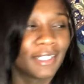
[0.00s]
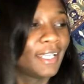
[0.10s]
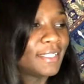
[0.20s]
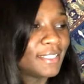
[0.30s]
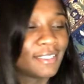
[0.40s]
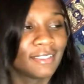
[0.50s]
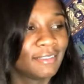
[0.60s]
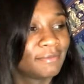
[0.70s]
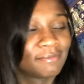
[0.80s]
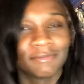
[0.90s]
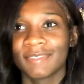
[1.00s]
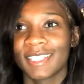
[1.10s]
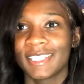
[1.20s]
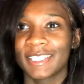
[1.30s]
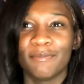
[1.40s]
and
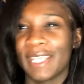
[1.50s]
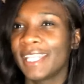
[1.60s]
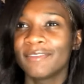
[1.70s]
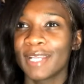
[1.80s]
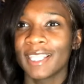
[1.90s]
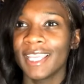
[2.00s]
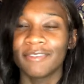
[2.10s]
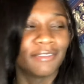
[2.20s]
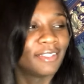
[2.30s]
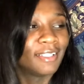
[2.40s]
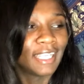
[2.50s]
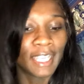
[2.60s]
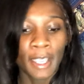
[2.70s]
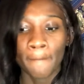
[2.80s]
it's the bane of my life, I feel like.